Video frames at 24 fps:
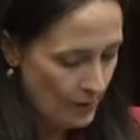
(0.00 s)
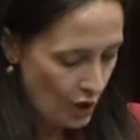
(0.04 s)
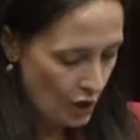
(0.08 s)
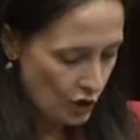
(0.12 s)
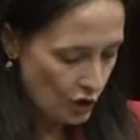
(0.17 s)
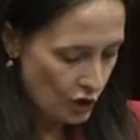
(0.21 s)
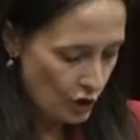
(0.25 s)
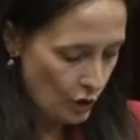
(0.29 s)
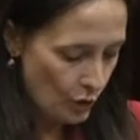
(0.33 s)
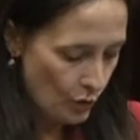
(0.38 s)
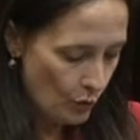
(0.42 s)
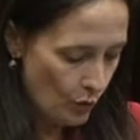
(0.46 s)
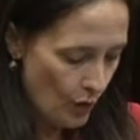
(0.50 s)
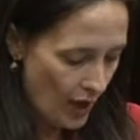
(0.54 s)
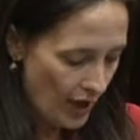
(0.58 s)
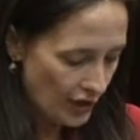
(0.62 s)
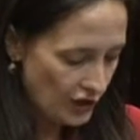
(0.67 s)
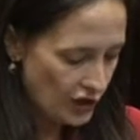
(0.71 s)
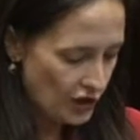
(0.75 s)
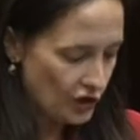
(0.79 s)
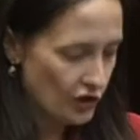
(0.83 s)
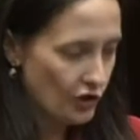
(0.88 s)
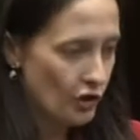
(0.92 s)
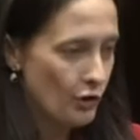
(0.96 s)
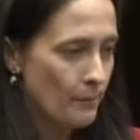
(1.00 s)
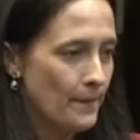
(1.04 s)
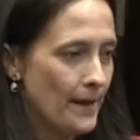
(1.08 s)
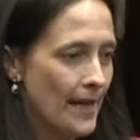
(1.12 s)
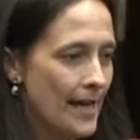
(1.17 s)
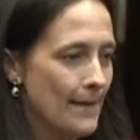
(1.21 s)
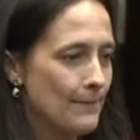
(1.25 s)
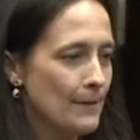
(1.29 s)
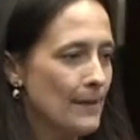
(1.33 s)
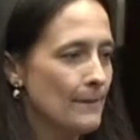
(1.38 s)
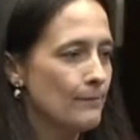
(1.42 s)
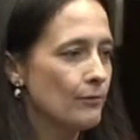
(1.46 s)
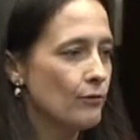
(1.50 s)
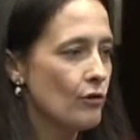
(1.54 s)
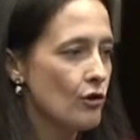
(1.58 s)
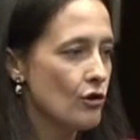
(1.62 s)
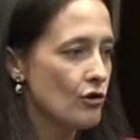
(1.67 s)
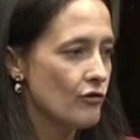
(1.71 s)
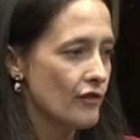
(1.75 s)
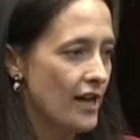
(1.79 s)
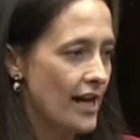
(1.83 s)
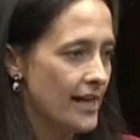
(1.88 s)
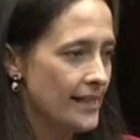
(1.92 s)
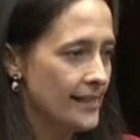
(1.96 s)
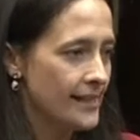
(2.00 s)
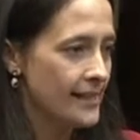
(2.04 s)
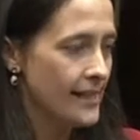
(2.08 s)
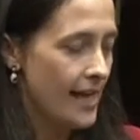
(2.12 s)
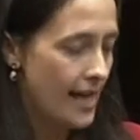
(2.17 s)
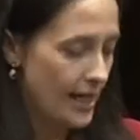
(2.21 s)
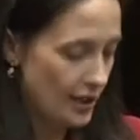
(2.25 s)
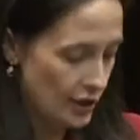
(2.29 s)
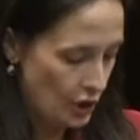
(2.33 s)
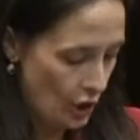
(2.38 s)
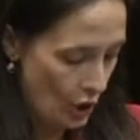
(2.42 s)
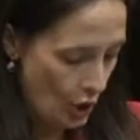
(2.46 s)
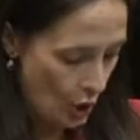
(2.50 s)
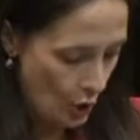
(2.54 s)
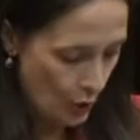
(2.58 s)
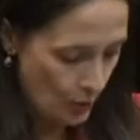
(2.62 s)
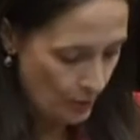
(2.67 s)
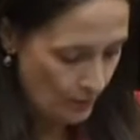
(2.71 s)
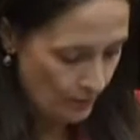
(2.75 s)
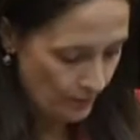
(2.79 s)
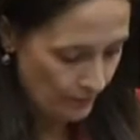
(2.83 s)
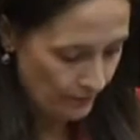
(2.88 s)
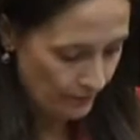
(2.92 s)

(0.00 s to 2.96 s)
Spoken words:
to watch their baby progress at home.